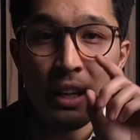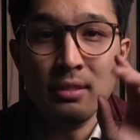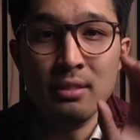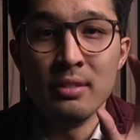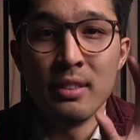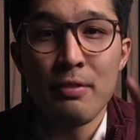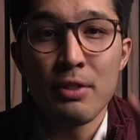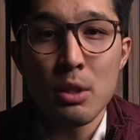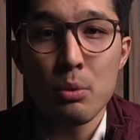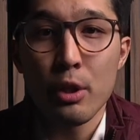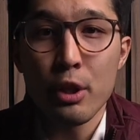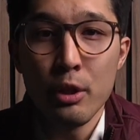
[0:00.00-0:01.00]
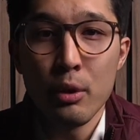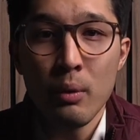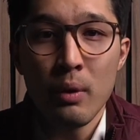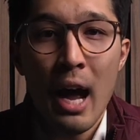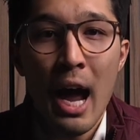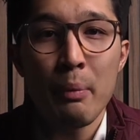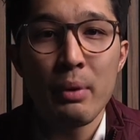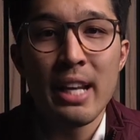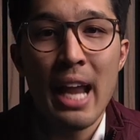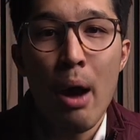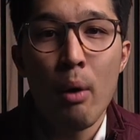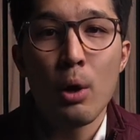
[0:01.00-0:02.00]
if this were you, I would
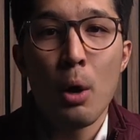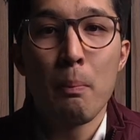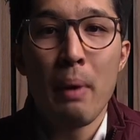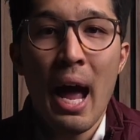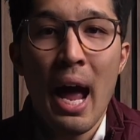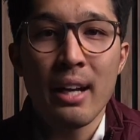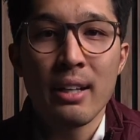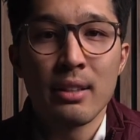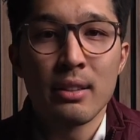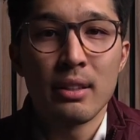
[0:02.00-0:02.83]
now go back.